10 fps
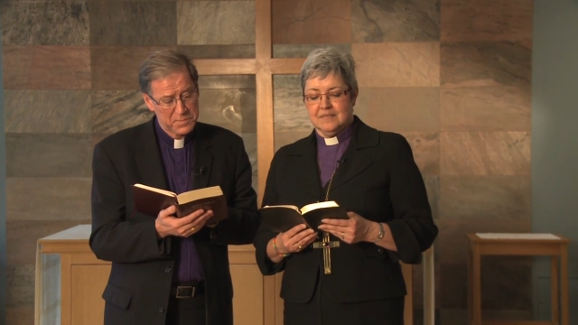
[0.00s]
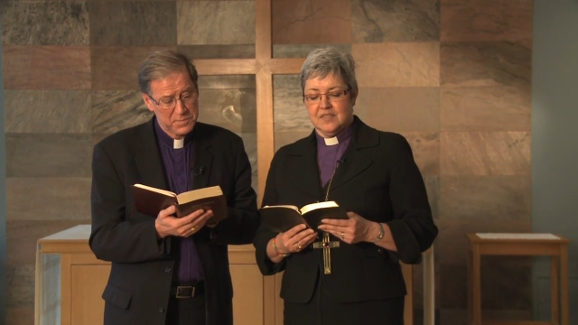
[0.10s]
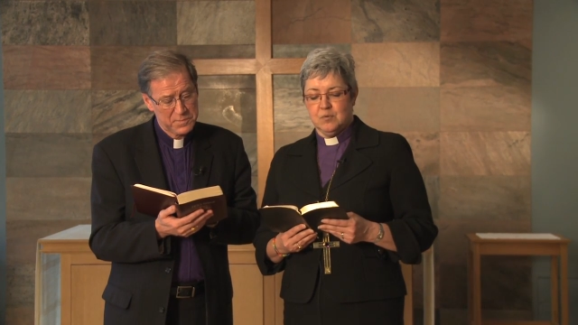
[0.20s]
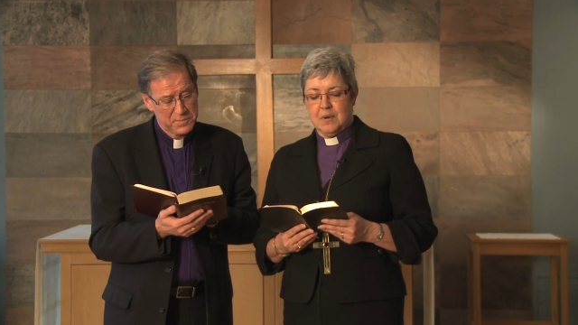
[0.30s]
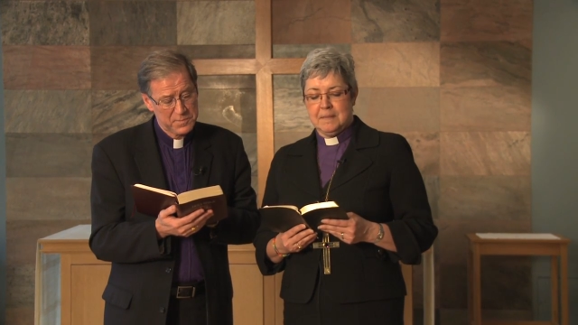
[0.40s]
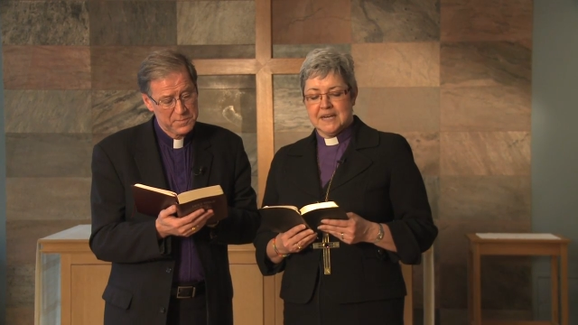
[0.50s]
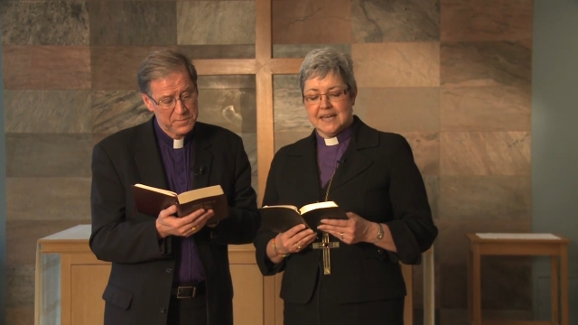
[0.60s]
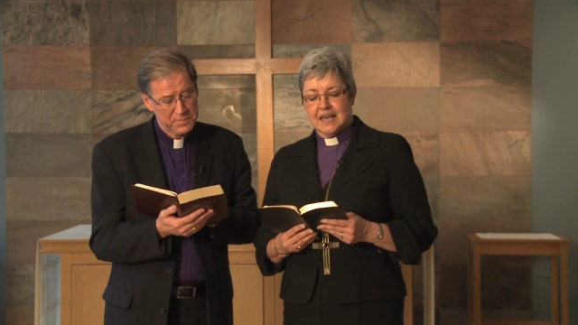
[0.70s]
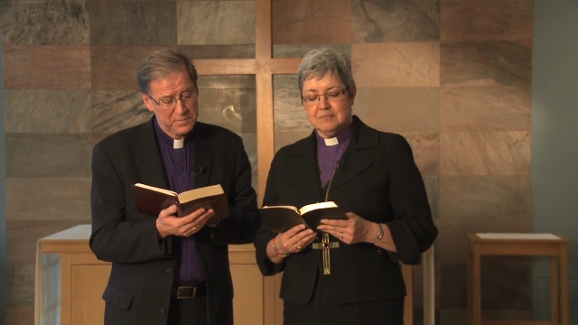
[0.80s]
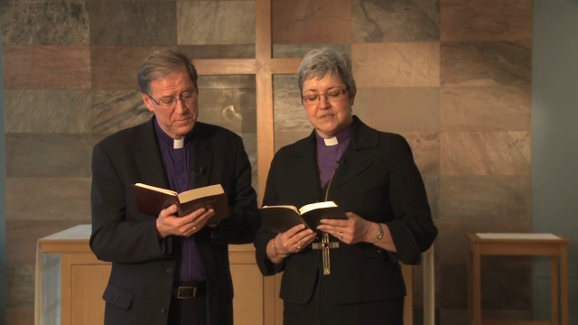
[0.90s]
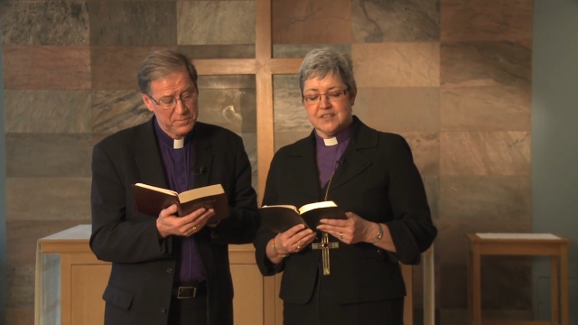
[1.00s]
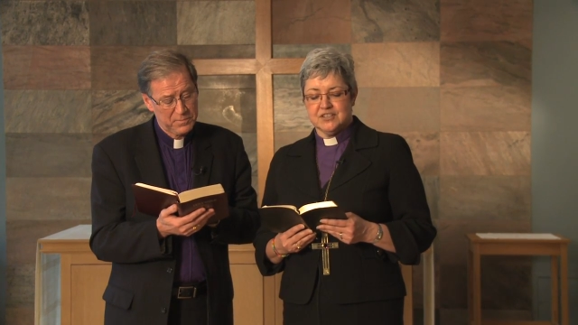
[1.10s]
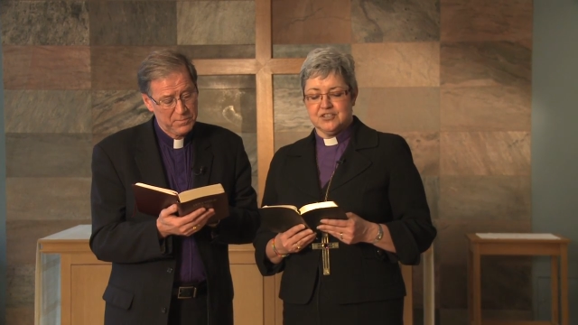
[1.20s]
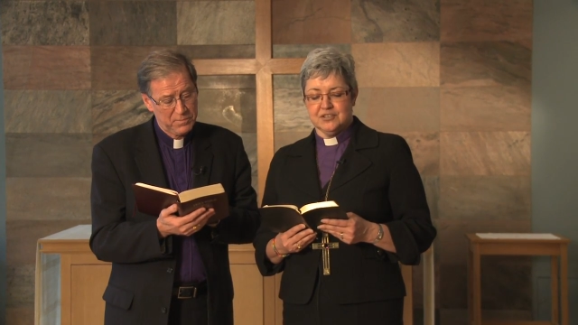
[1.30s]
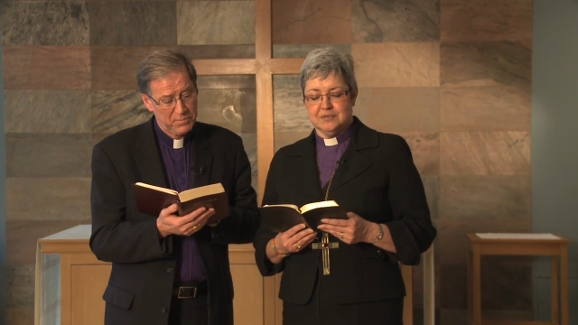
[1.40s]
Speaker 1: the women came to the
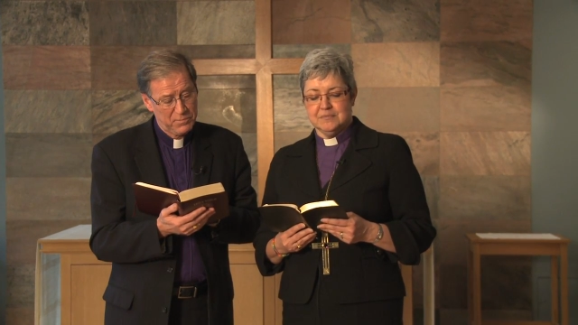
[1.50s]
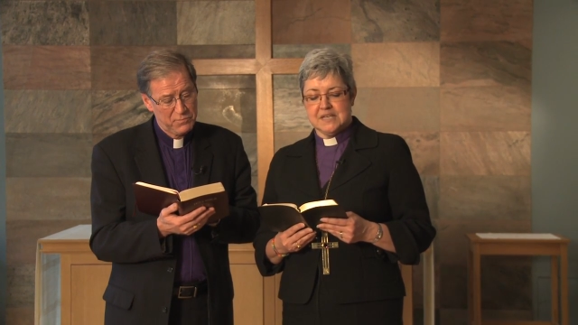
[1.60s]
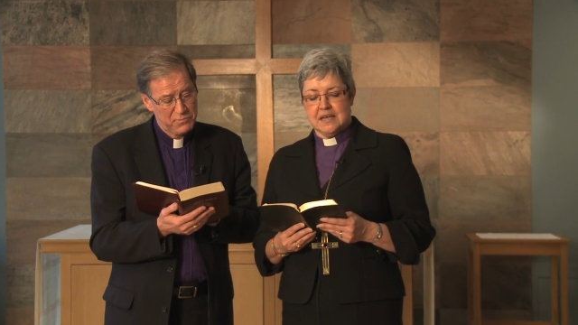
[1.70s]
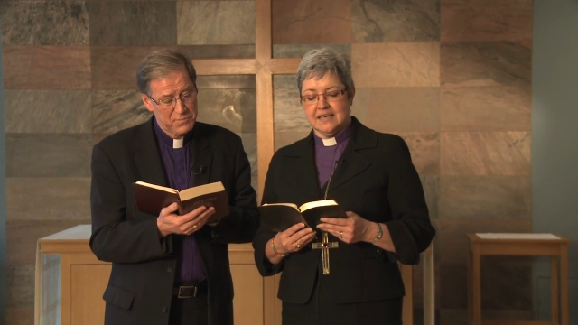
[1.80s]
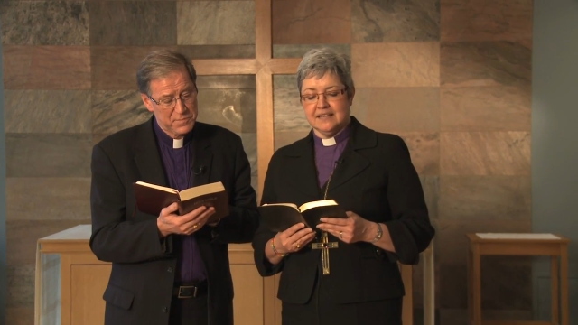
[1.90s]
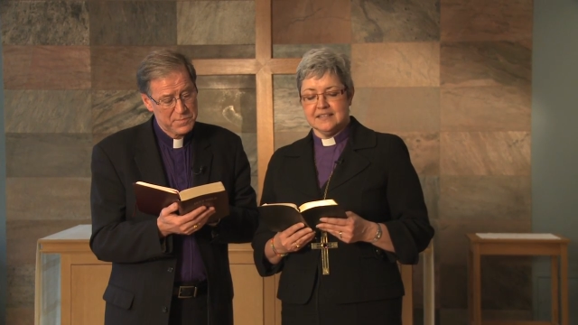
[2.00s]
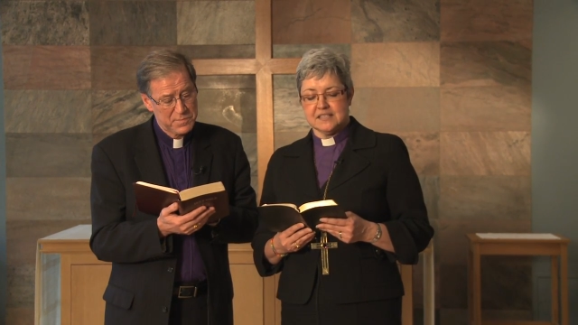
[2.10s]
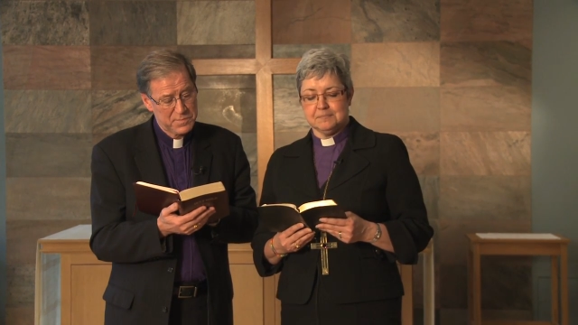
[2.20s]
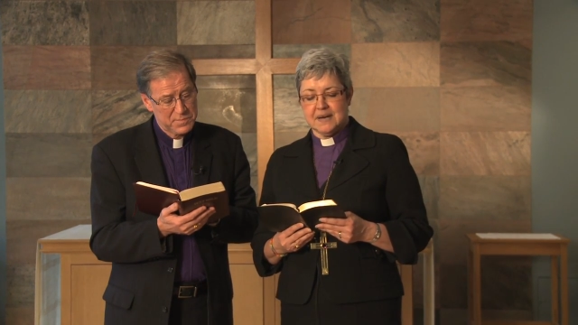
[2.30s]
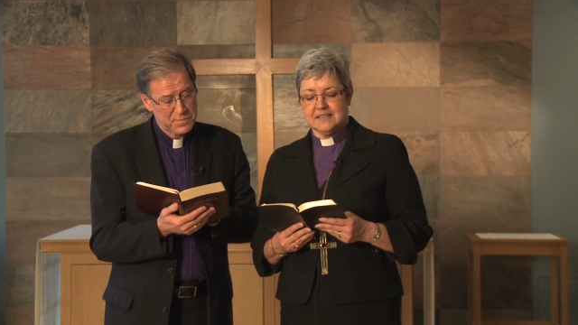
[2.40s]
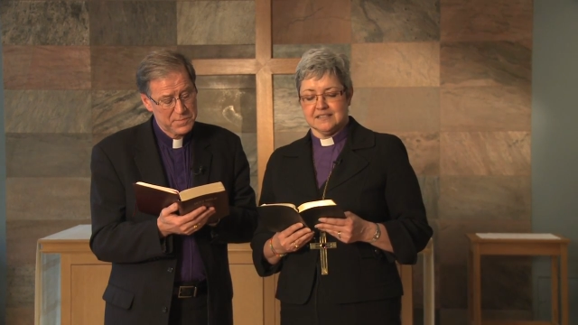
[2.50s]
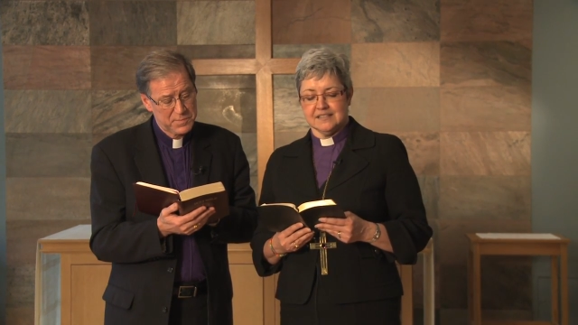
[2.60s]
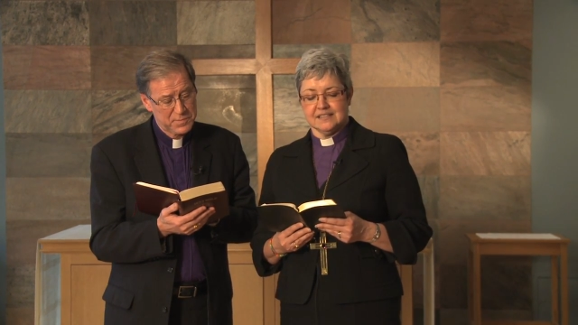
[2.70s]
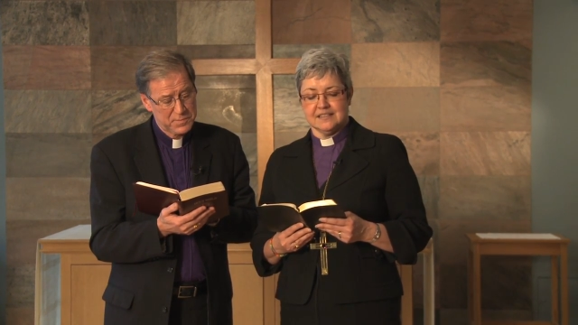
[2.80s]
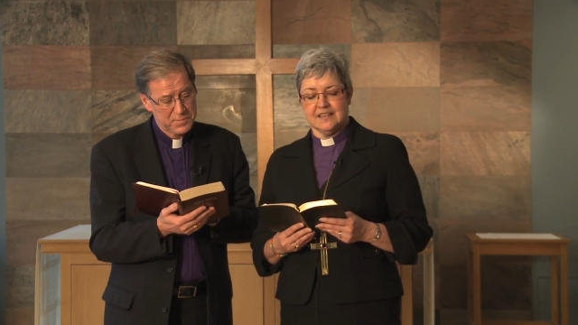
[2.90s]
tomb taking the spices